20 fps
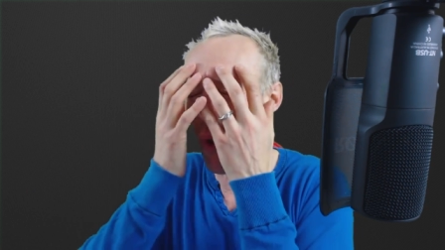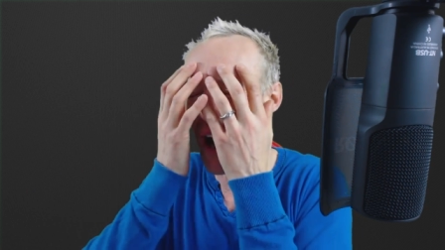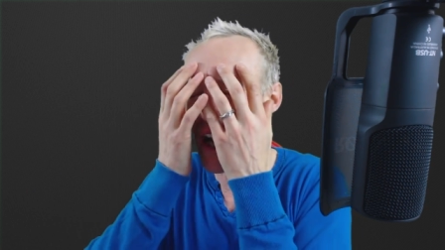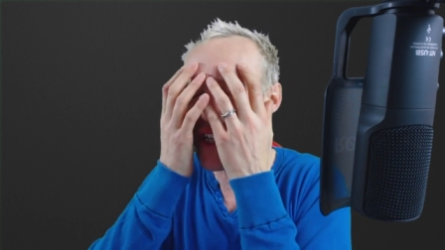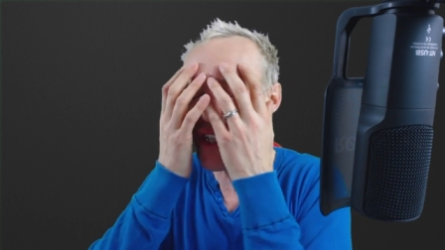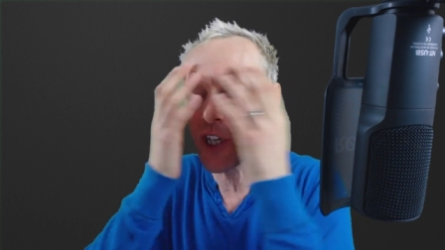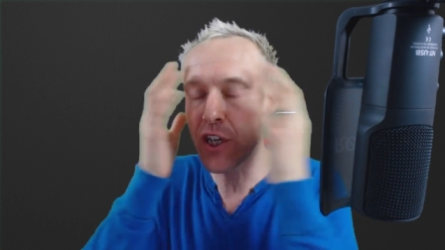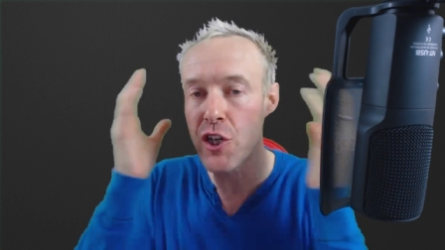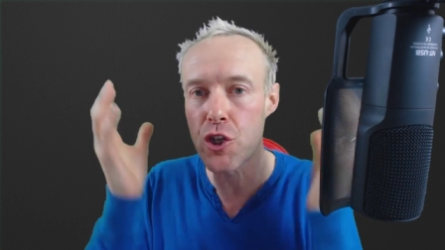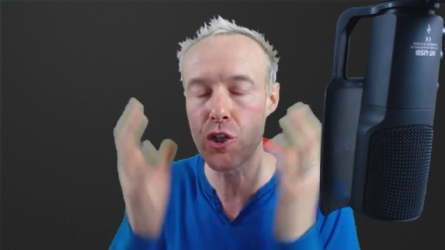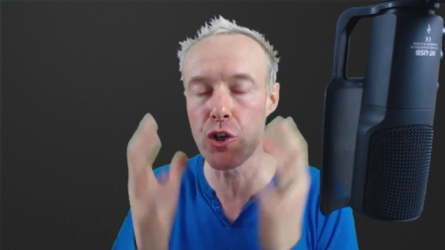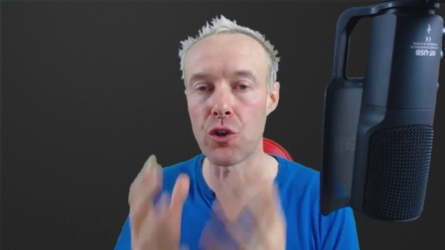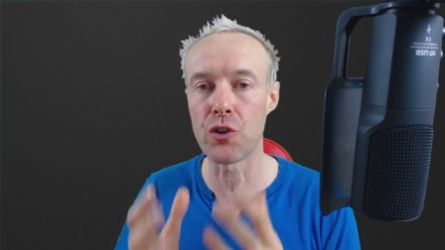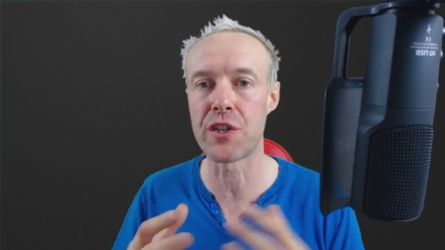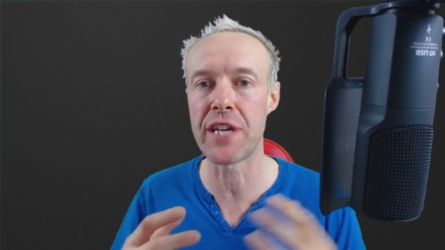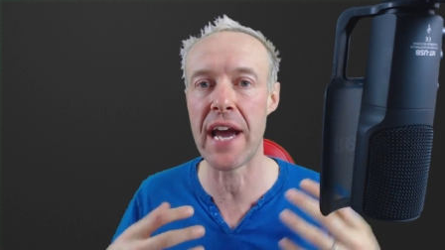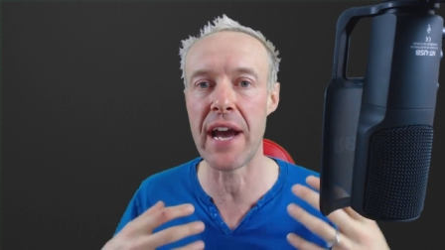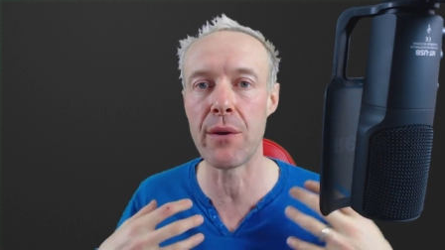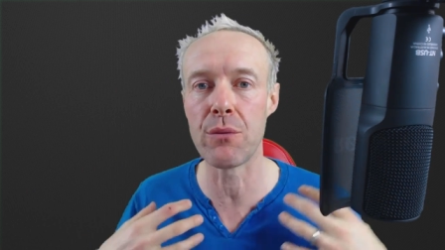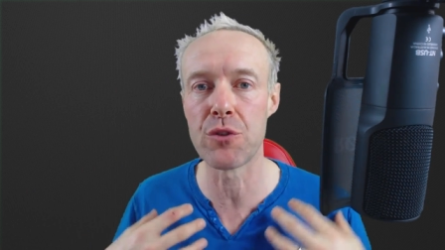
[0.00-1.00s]
why she
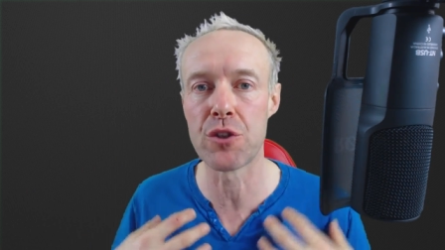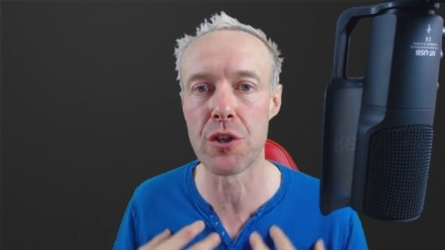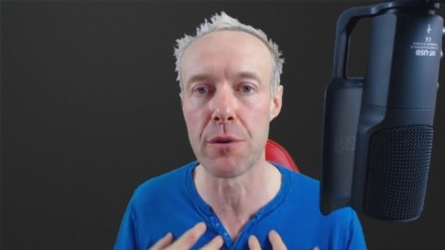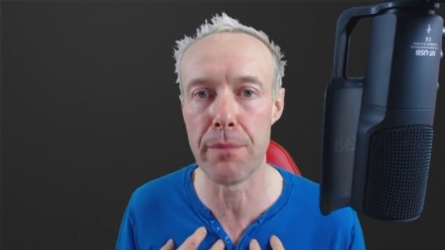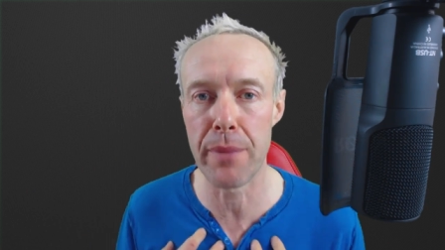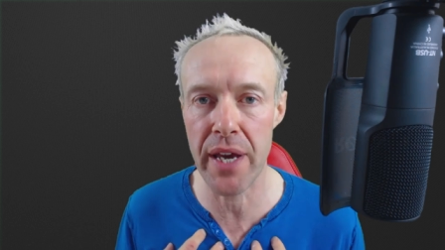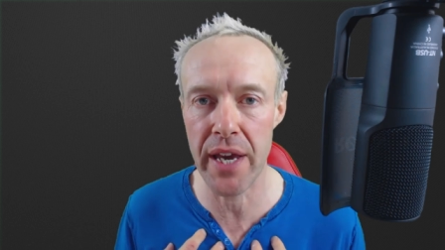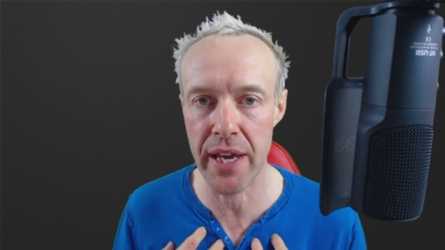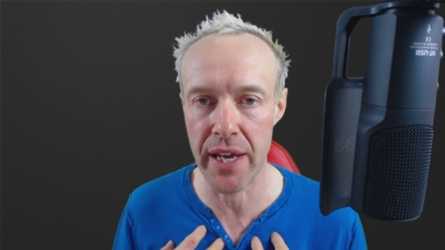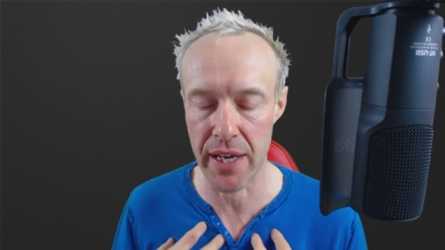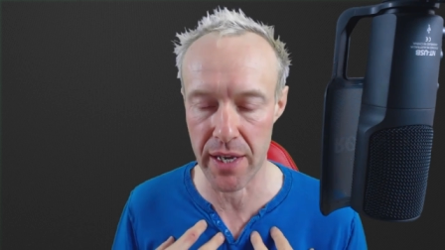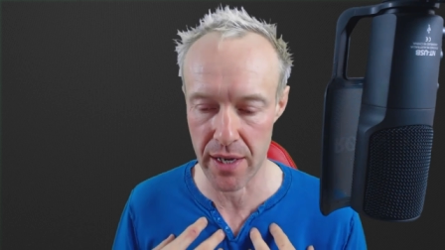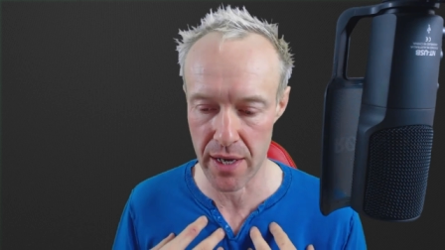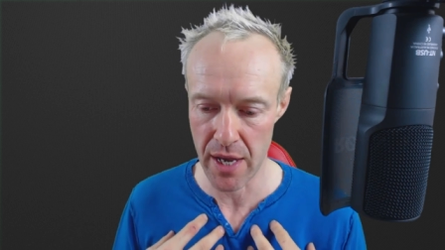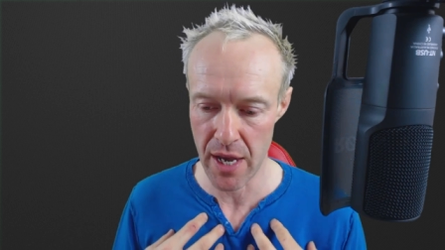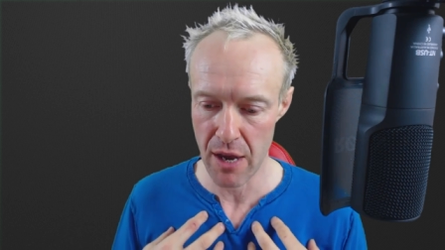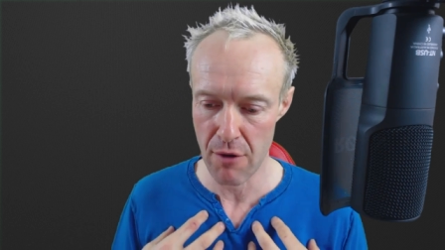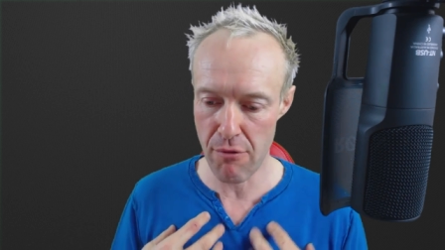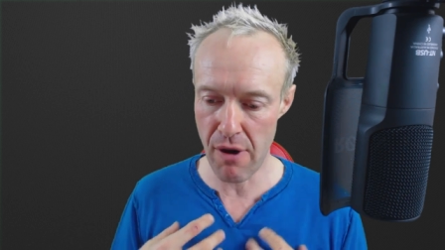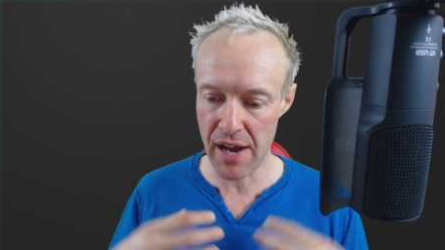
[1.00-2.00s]
shut down to
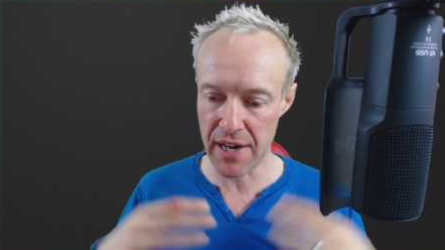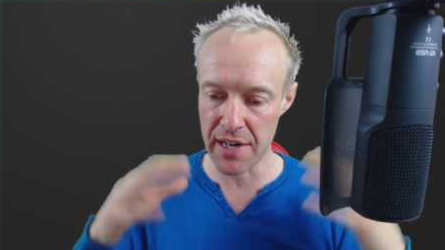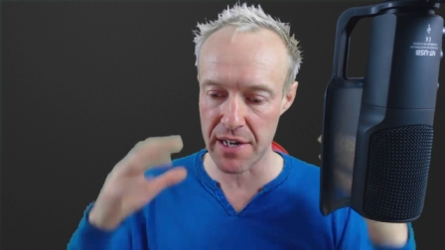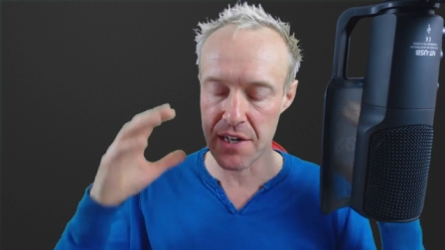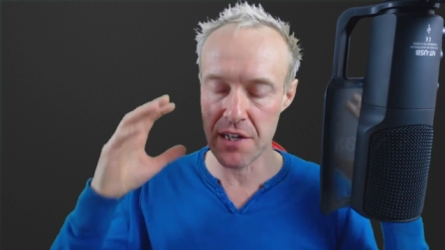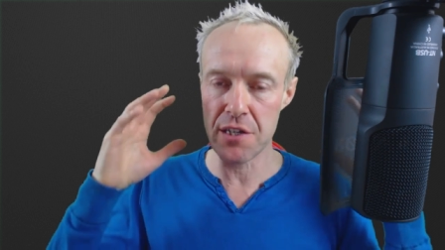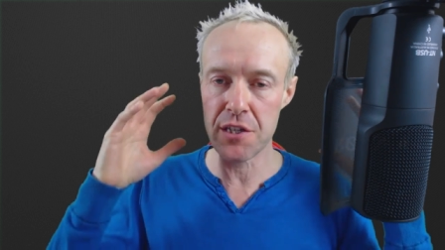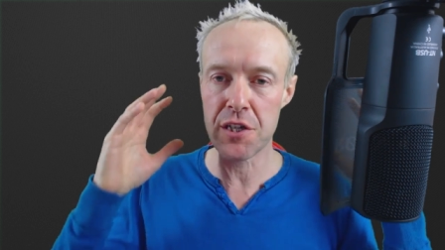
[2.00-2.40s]
me, right?